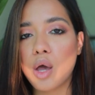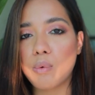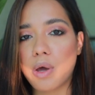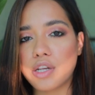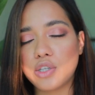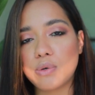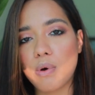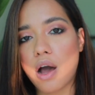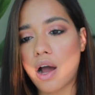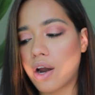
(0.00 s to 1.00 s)
when
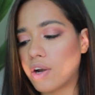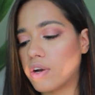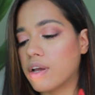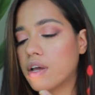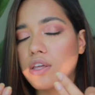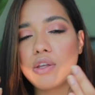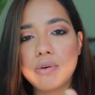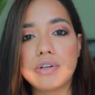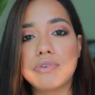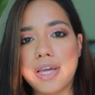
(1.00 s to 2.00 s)
you are, you
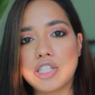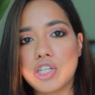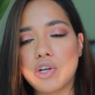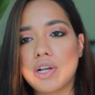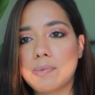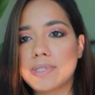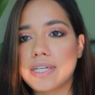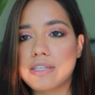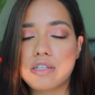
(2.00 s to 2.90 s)
know, arranging your lipsticks.